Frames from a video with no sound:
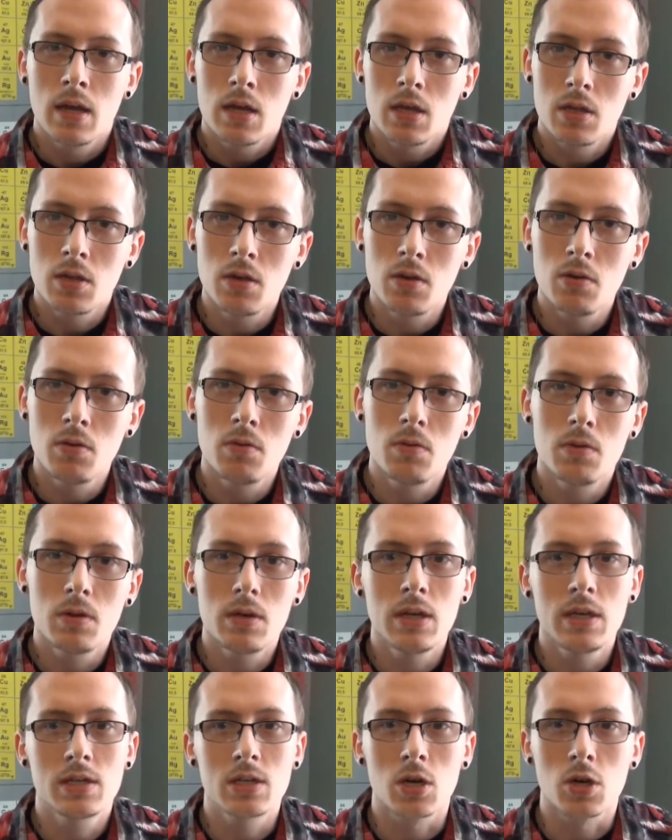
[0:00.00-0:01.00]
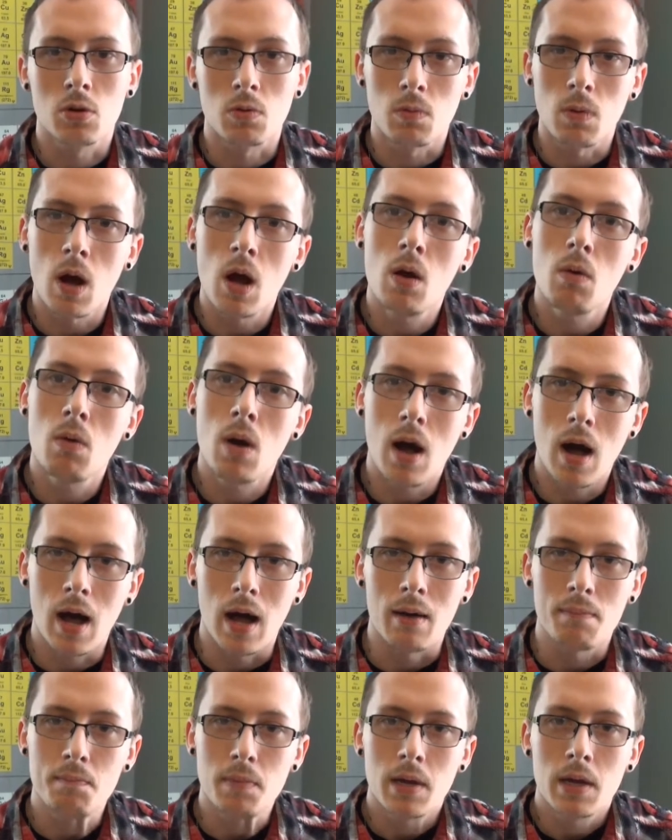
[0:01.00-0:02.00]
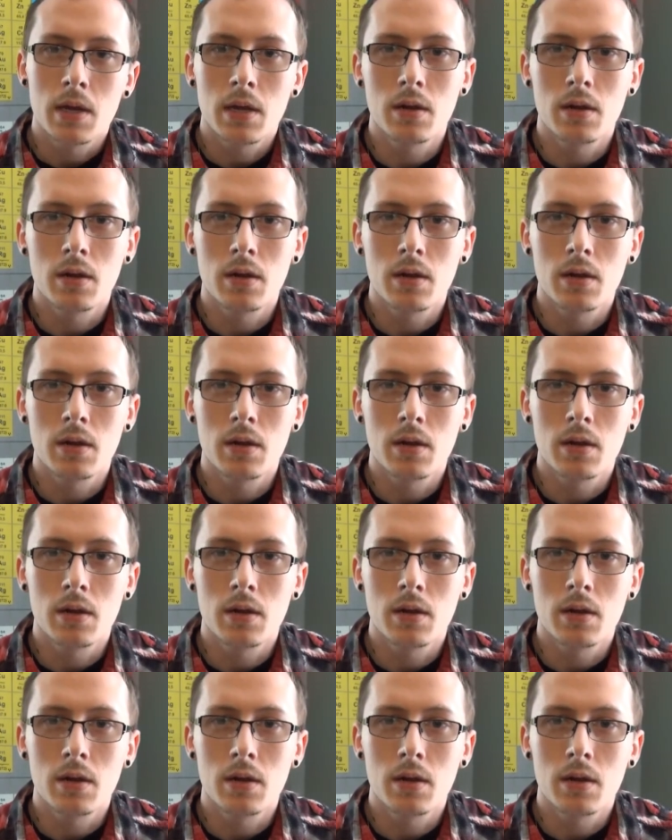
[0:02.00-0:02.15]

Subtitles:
You need to grow up.